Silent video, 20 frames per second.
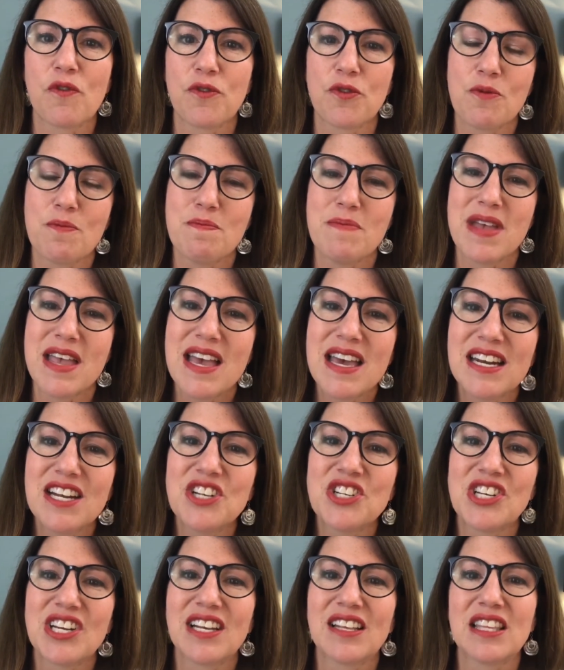for
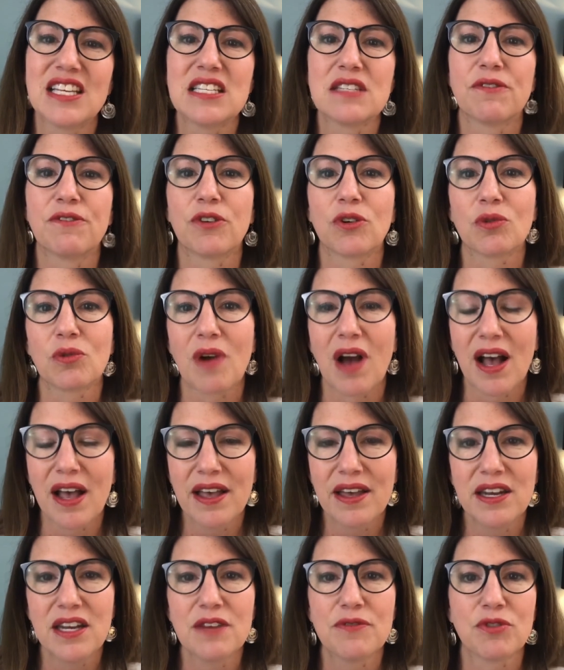managing these
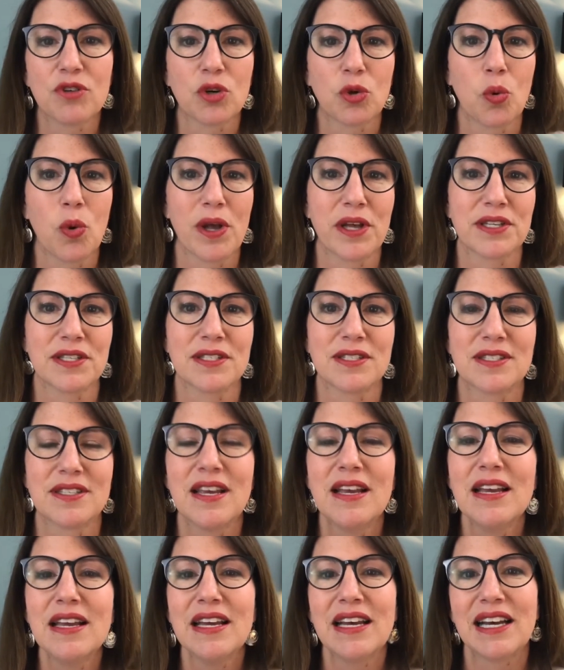variety of requests,